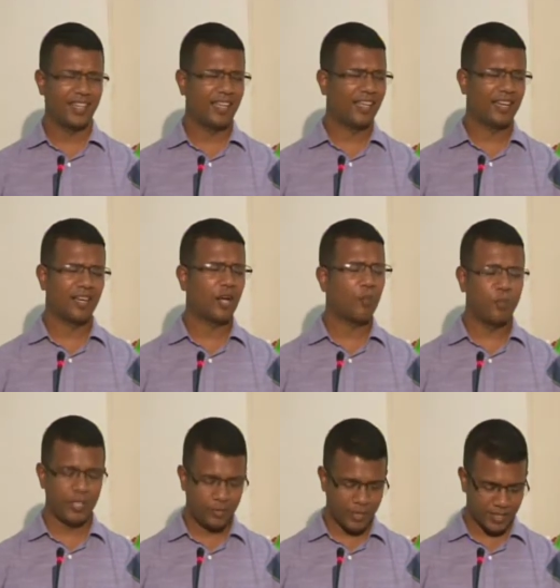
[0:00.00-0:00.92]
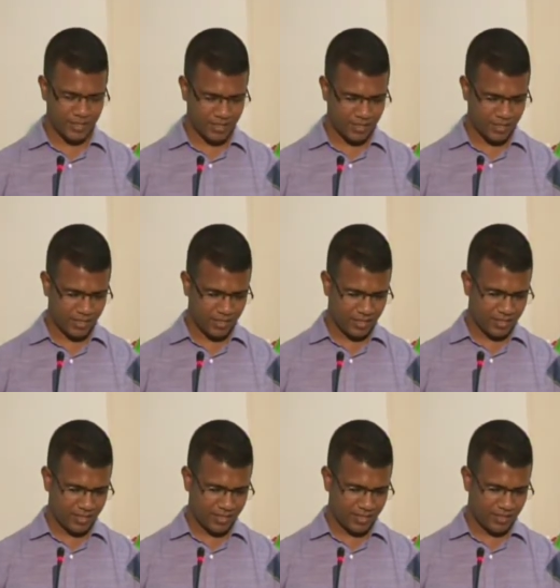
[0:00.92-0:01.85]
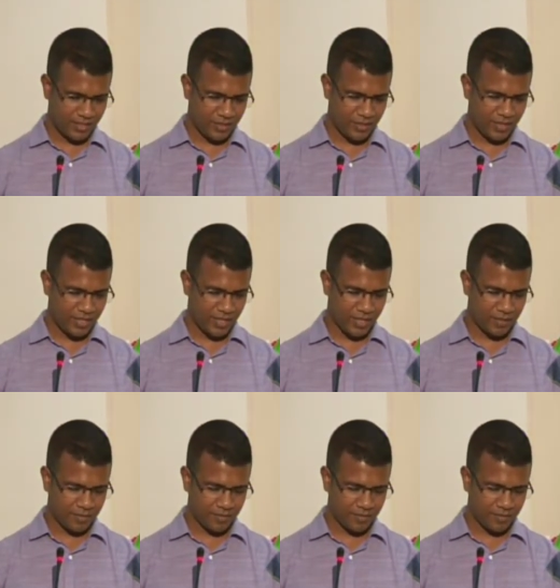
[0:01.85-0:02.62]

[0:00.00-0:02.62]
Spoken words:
an accompaniment, you can say.